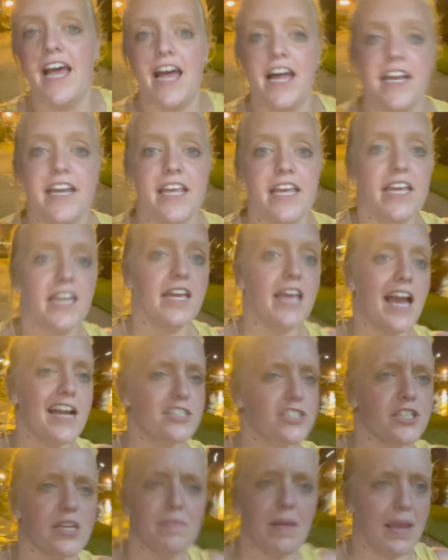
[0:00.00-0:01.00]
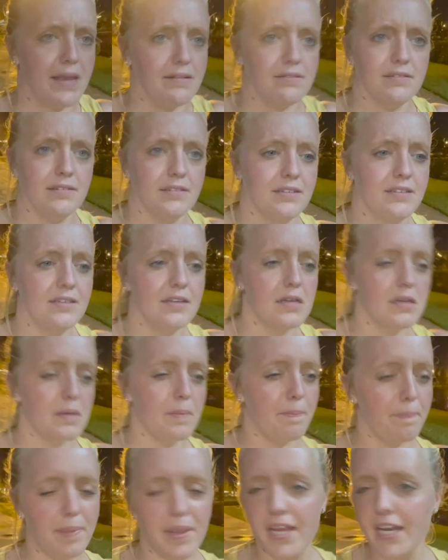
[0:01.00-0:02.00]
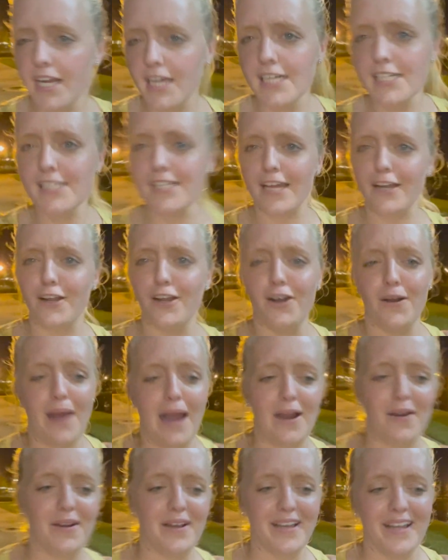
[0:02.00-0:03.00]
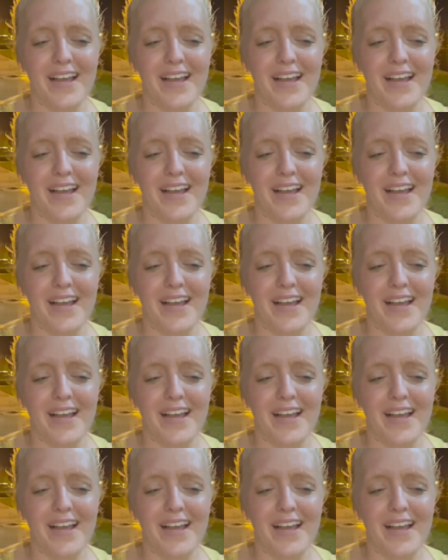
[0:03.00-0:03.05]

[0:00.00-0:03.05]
and he actually might beat us. I don't know how